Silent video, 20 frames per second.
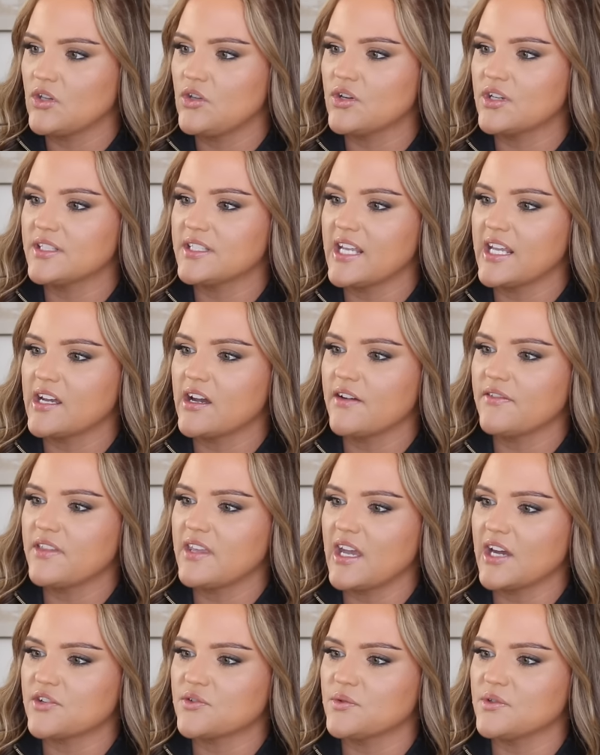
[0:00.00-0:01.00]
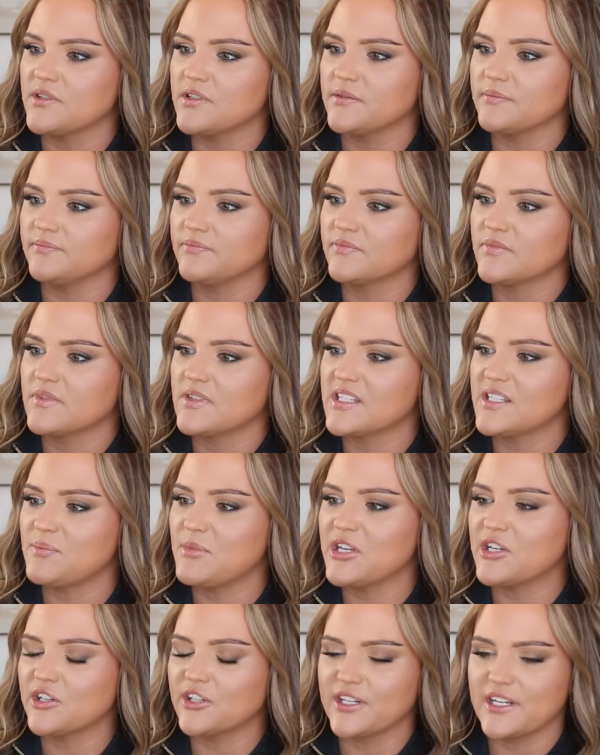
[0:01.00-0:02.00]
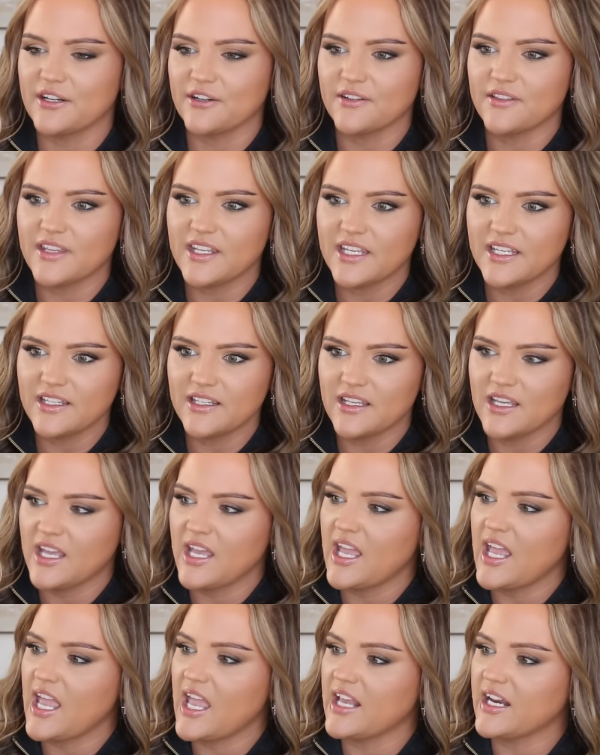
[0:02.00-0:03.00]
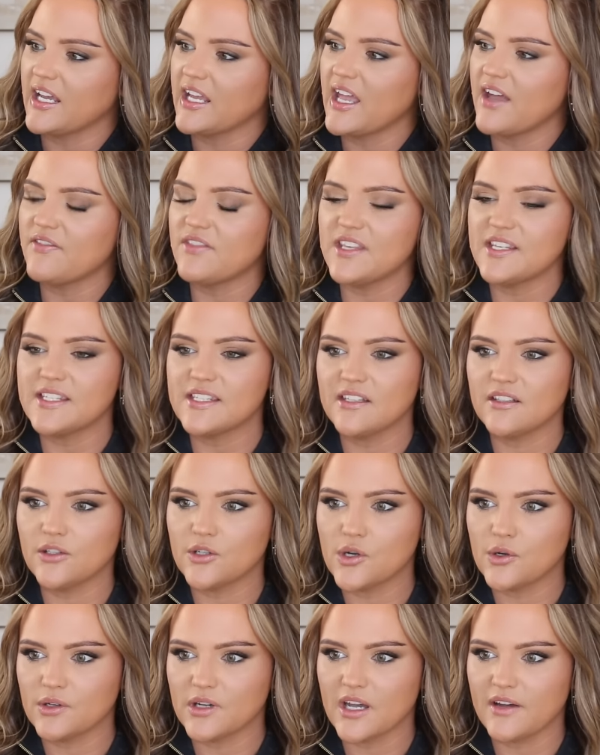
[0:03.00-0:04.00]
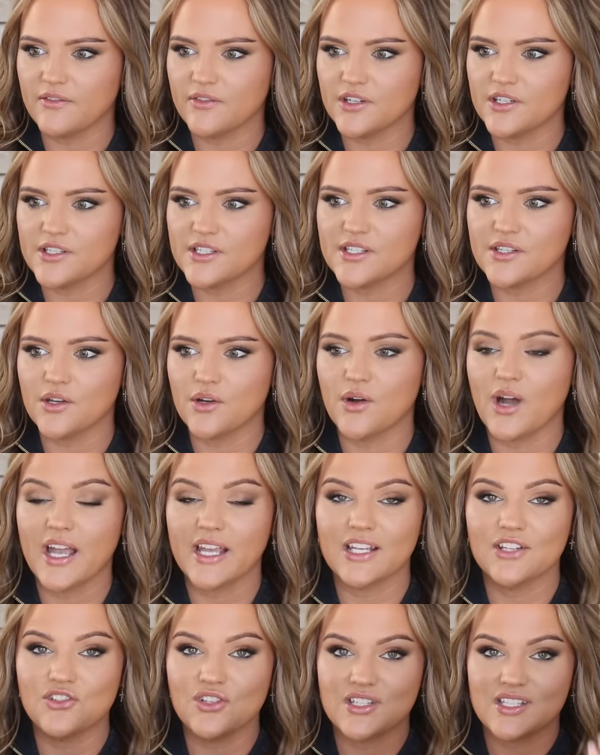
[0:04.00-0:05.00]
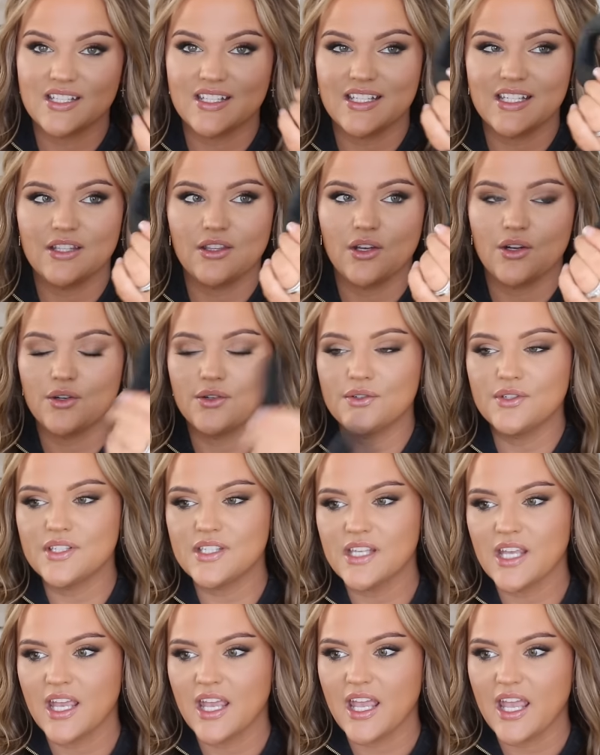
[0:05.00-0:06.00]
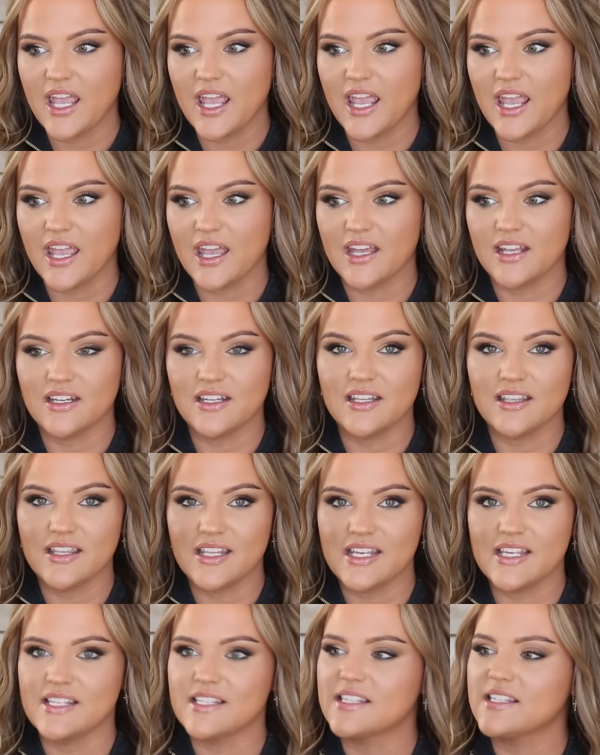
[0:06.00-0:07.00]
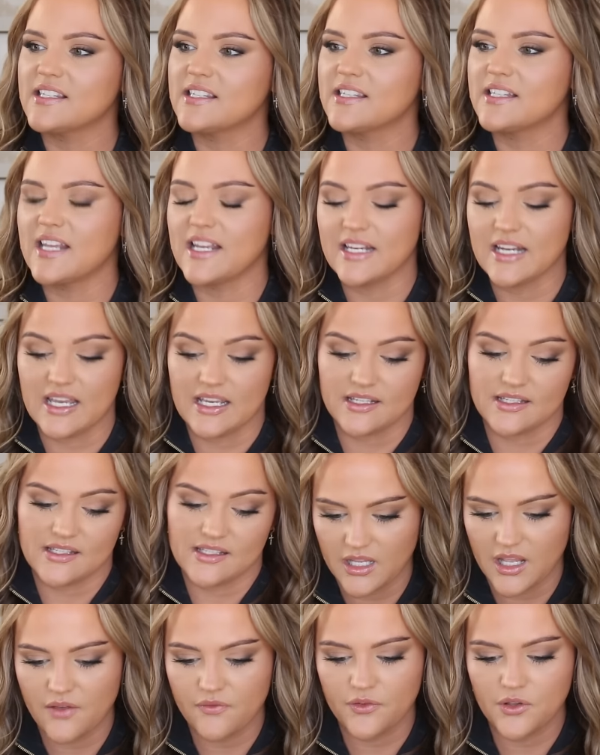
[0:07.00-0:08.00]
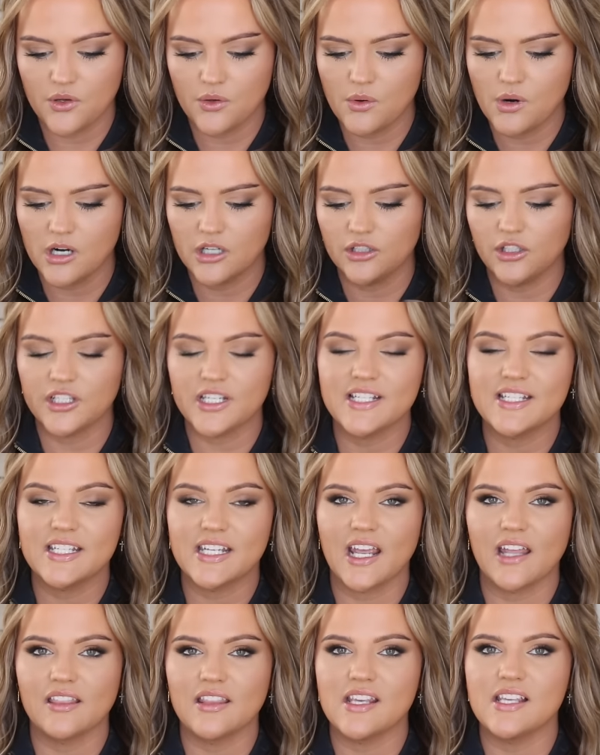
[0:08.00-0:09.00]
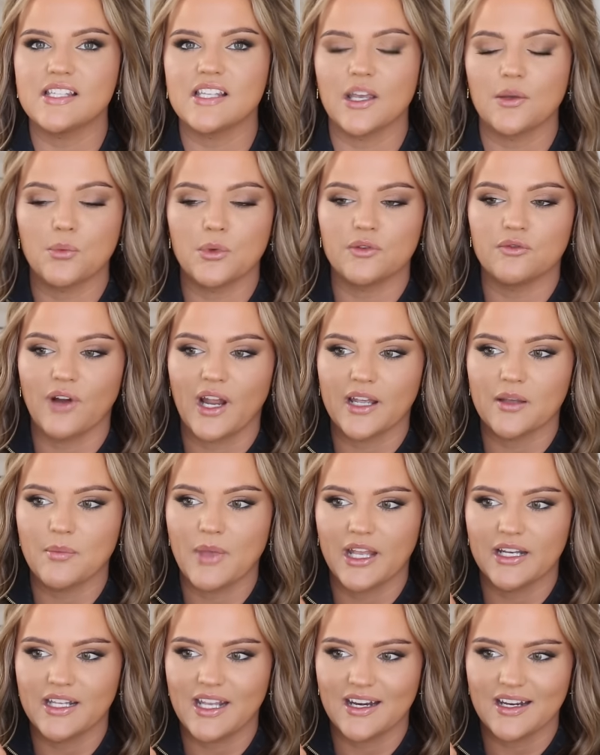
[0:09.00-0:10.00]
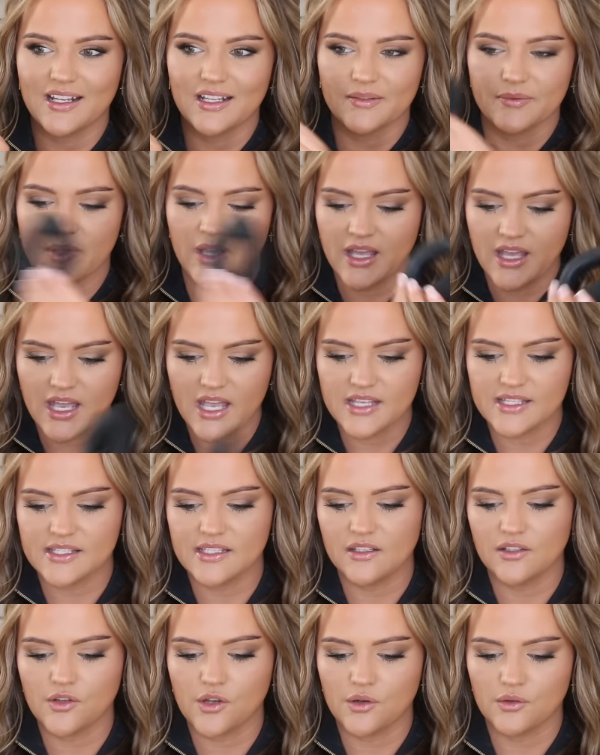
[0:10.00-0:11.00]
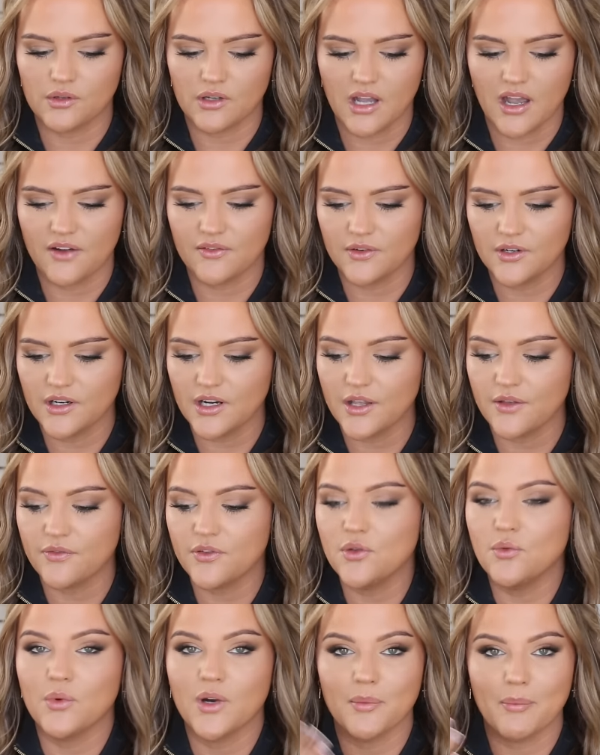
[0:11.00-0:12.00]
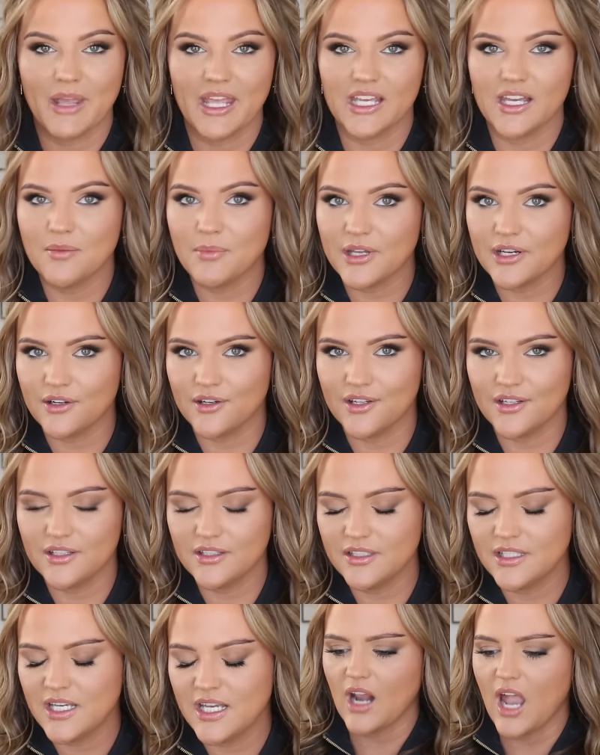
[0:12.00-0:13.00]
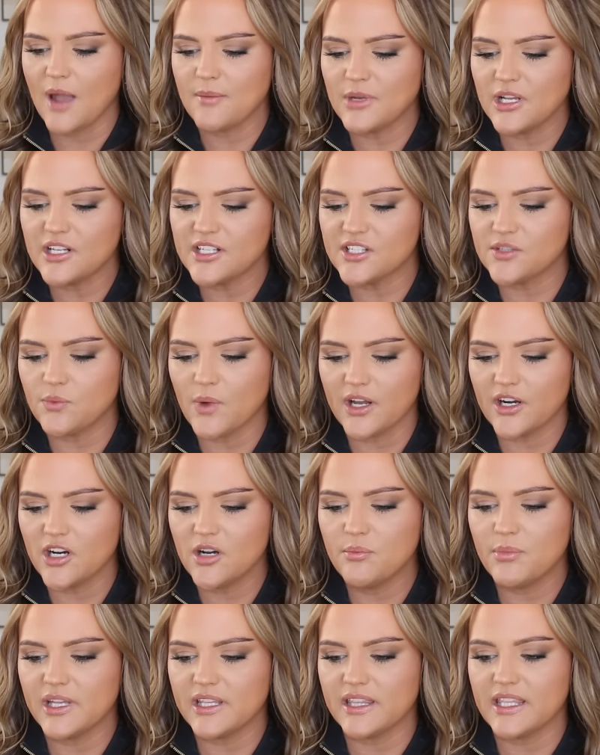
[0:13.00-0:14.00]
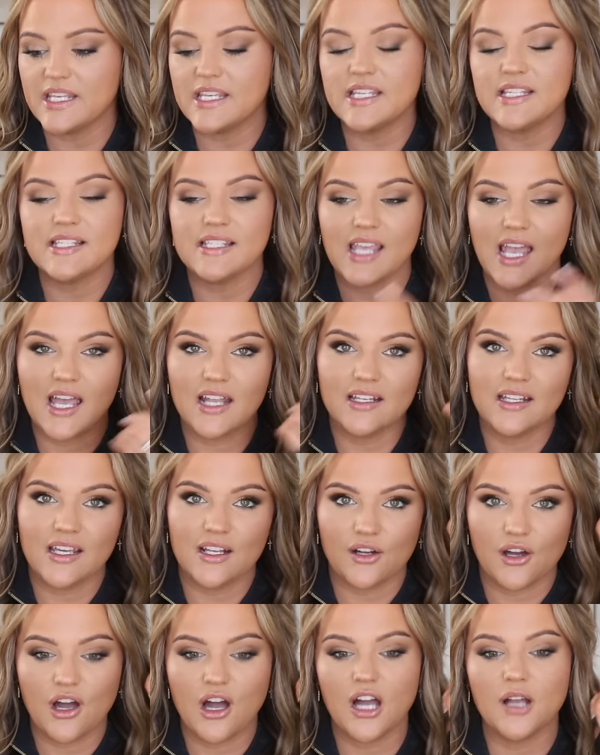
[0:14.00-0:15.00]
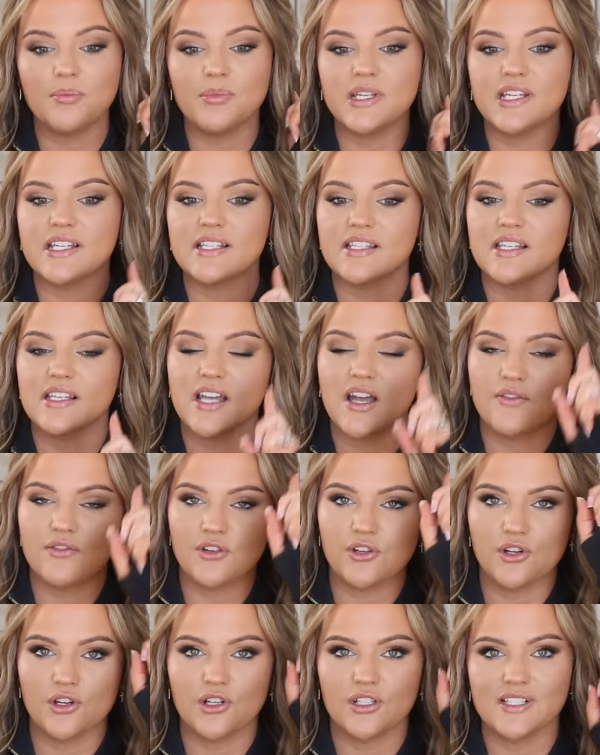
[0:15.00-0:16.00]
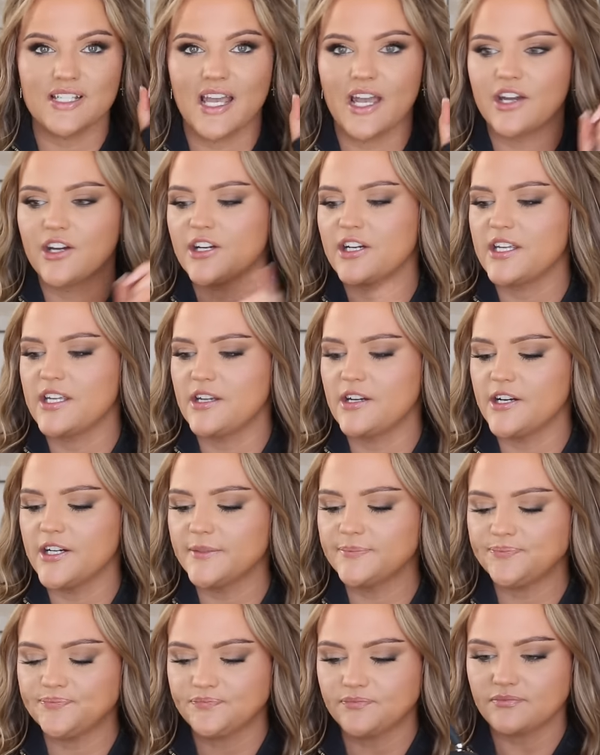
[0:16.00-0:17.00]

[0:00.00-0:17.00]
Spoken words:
You can take off the actual speaker ear thing, and I have these silicone covers so I can just clean those and these stay nice. If you are looking to get these, I would recommend getting a silicone cover if you wear makeup at all. I'm not a sweater, but these can get hot because they cover your entire ear.